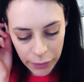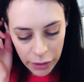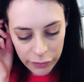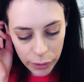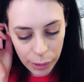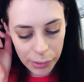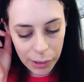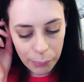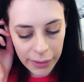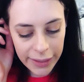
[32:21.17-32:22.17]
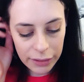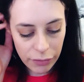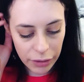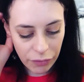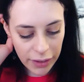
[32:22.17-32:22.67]
so it can be completely
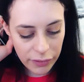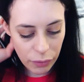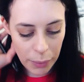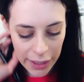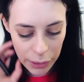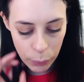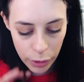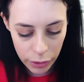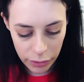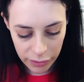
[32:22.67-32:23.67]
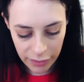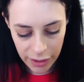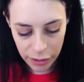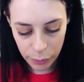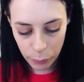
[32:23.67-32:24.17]
ring-fenced from any work
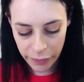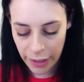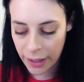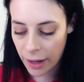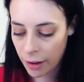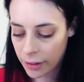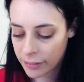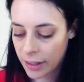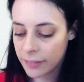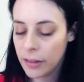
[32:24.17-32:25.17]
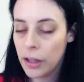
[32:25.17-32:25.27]
undertaken with AA Architects?